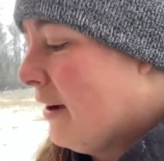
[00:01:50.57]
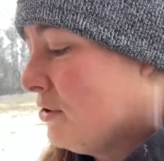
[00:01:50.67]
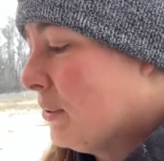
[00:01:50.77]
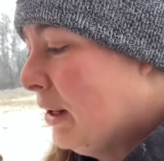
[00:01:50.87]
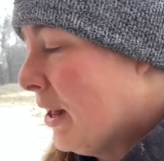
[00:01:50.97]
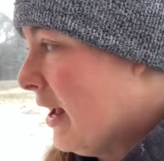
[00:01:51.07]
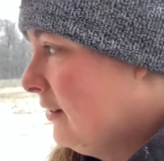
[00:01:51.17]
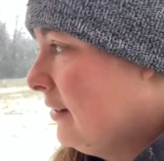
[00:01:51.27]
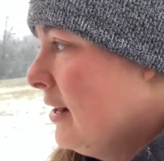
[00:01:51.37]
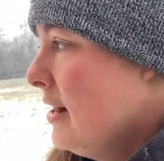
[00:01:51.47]
to realize
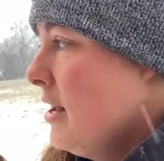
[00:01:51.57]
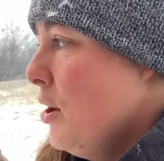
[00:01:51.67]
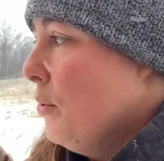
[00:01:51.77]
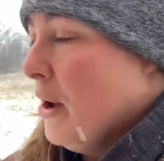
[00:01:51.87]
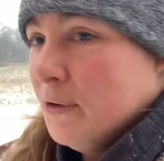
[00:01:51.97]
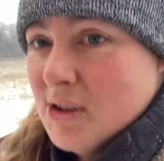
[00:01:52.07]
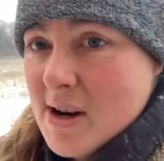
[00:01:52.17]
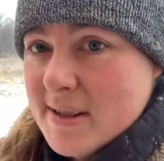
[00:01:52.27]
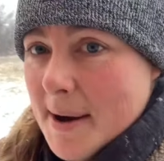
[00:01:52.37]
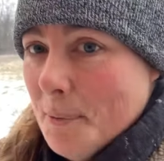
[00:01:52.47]
we all start
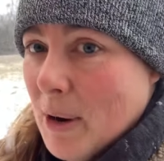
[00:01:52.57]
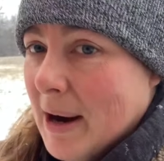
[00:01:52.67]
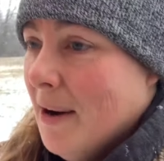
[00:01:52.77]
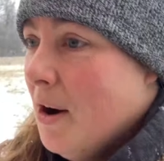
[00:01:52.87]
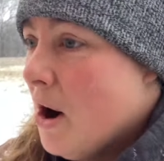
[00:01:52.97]
somewhere.